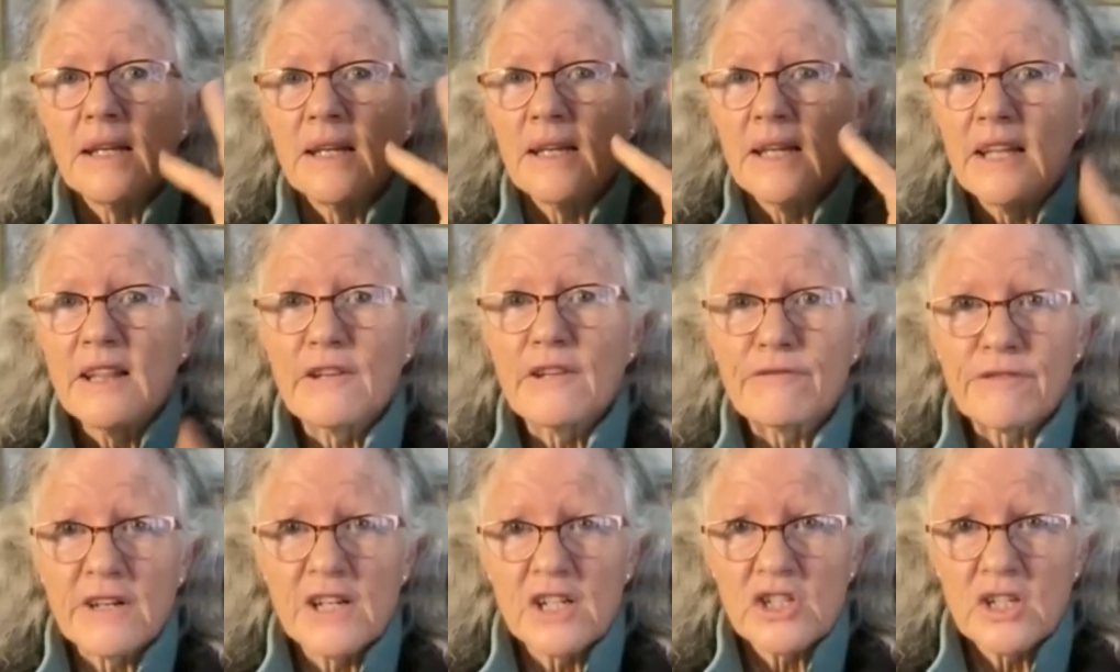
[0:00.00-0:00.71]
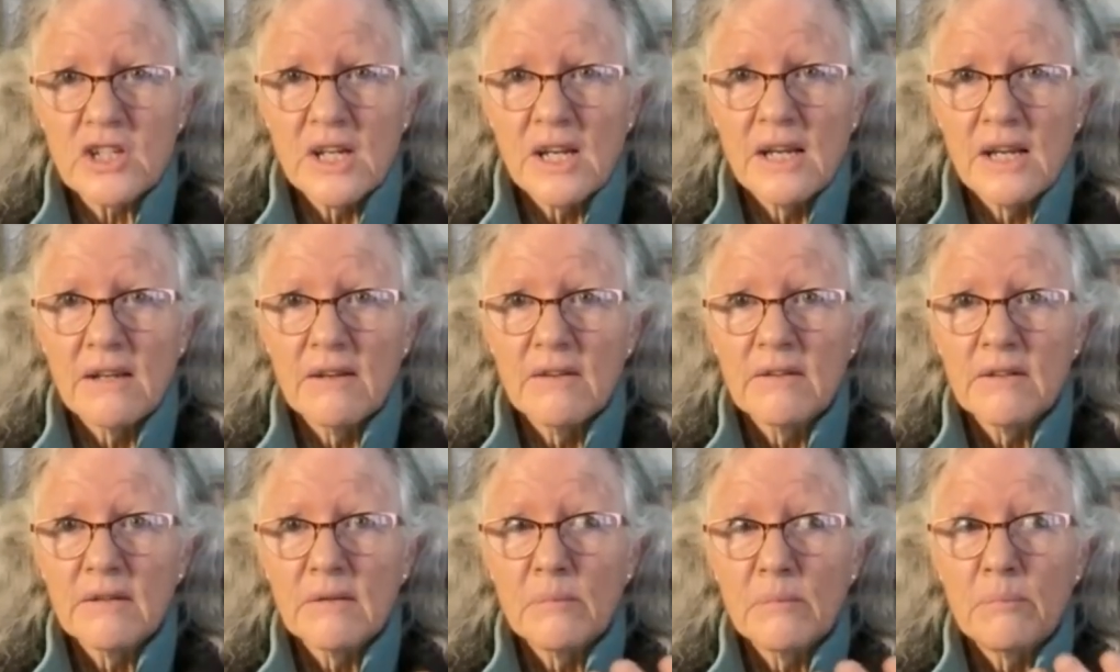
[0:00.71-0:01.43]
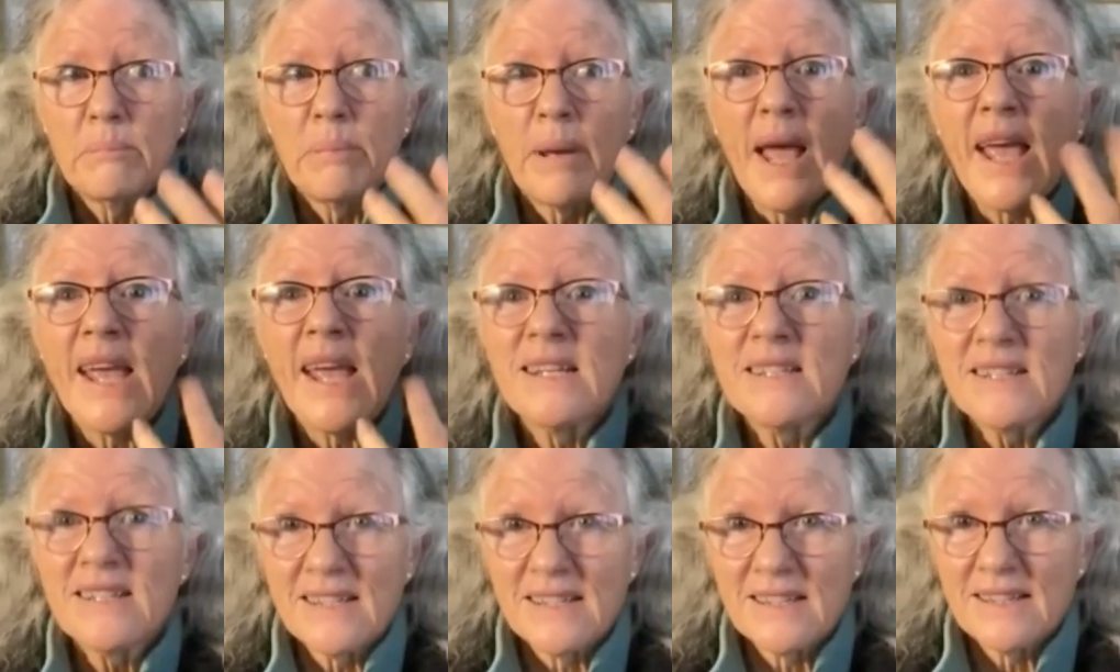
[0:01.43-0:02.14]
in the fresh air,
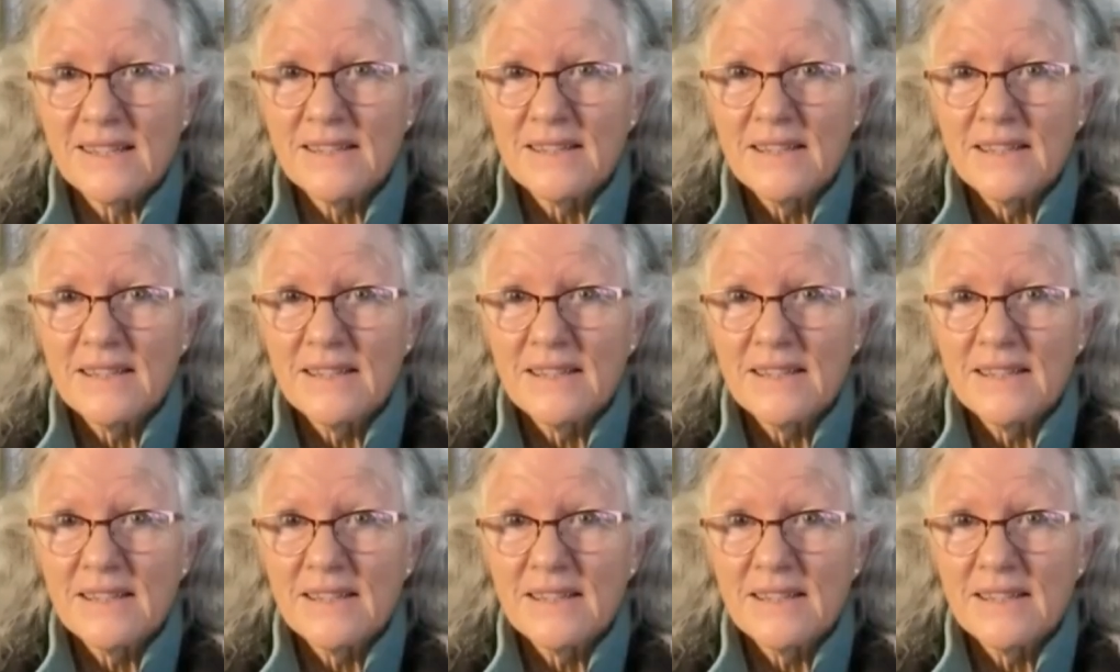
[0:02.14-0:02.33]
painting.